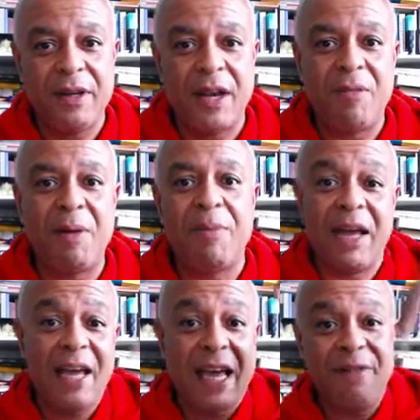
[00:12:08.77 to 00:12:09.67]
And remember,
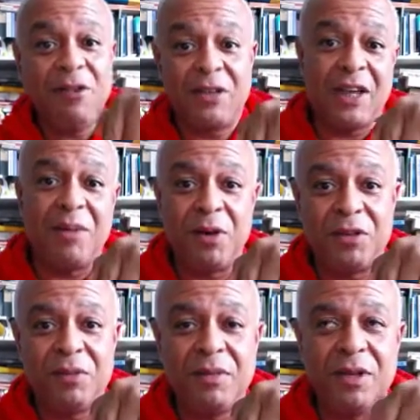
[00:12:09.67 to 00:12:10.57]
have a look down the
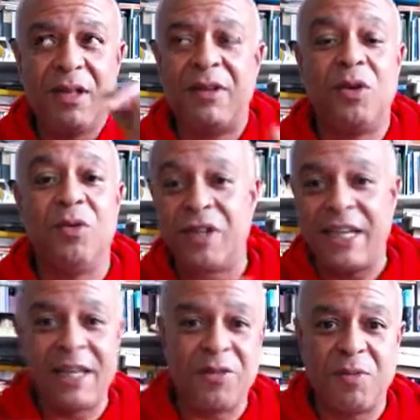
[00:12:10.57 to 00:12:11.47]
bottom. I think all the
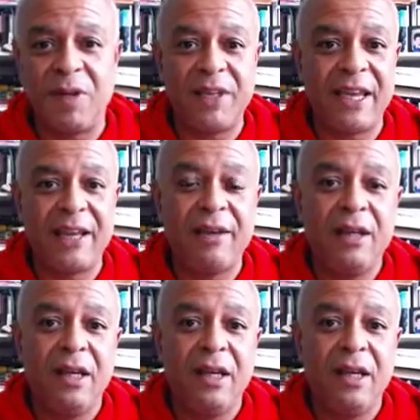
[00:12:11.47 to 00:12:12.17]
details will be there.